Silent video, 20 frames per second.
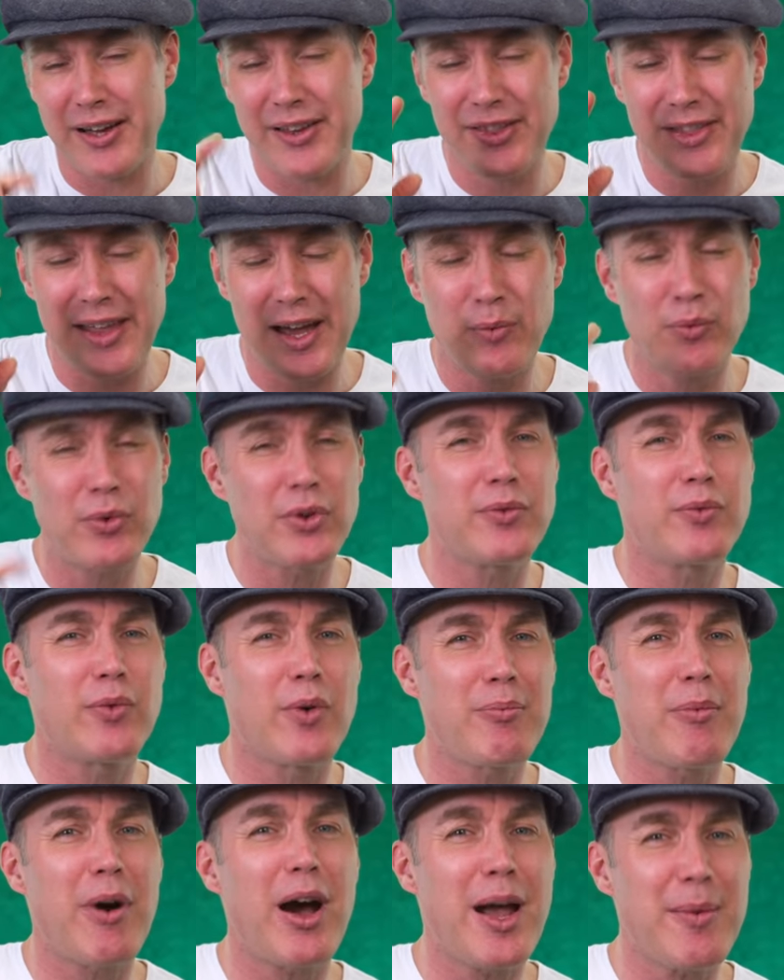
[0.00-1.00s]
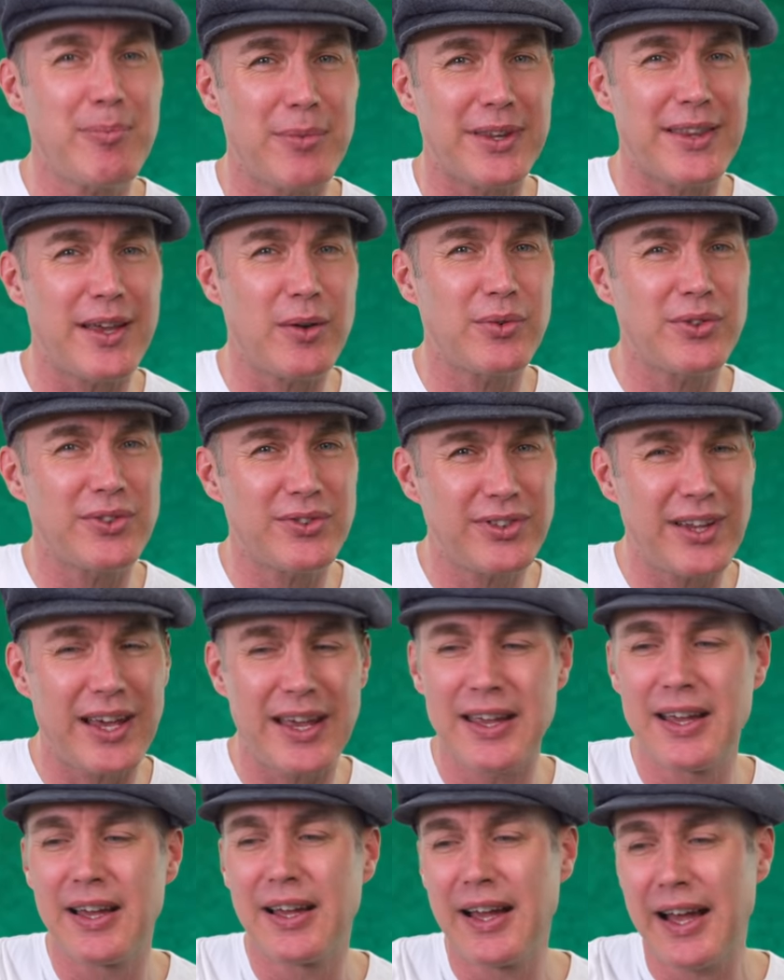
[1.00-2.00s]
And that would remind me, that would
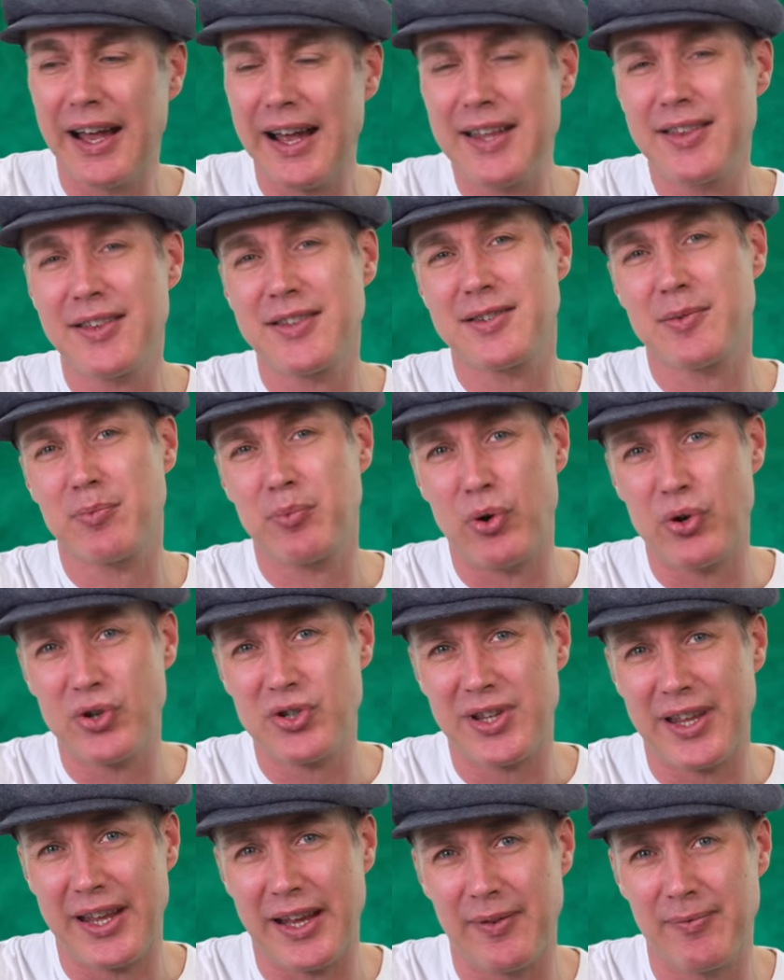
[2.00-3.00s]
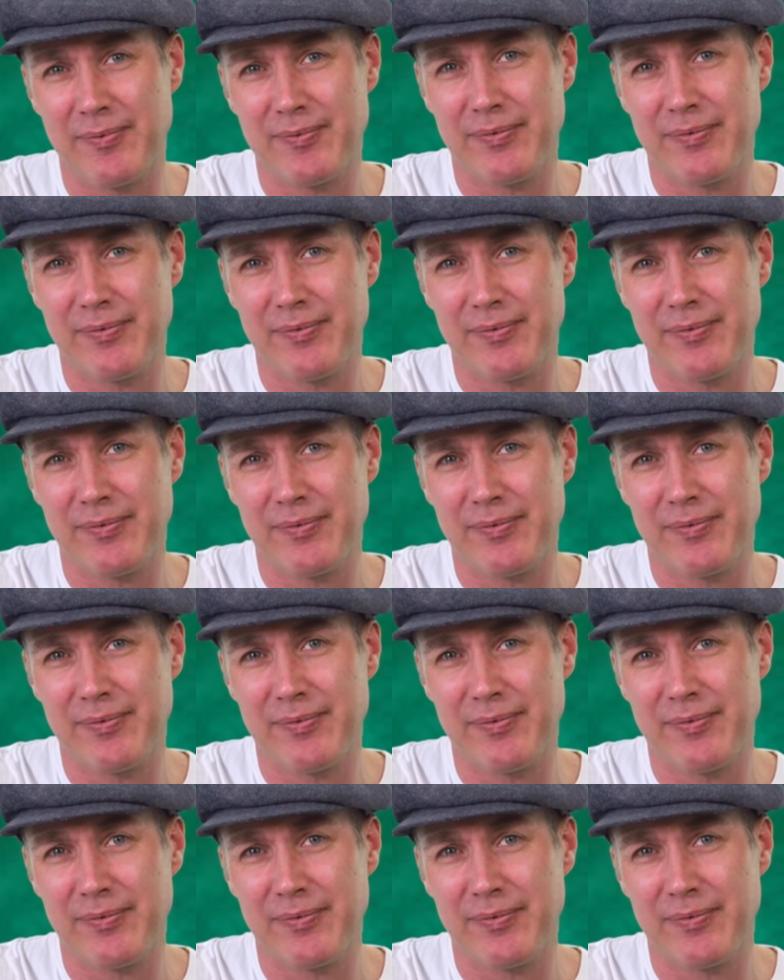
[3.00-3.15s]
say, hey, there's a push there.